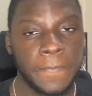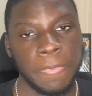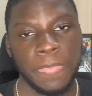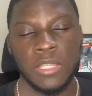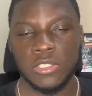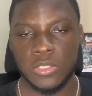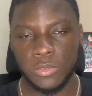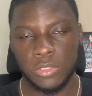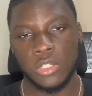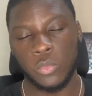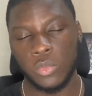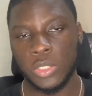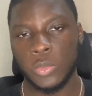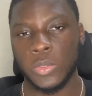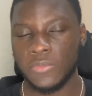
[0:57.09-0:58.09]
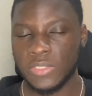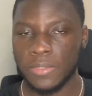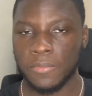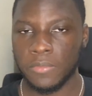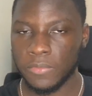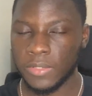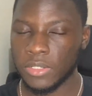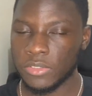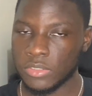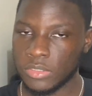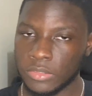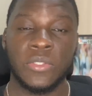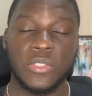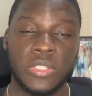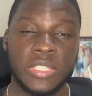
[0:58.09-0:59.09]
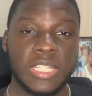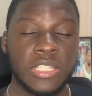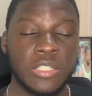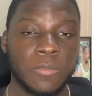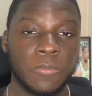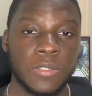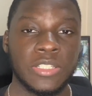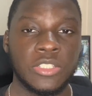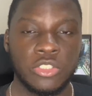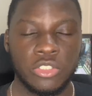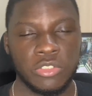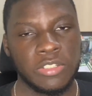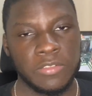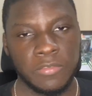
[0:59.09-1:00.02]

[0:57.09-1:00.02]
So we're going to work with 7,000. So you get your first student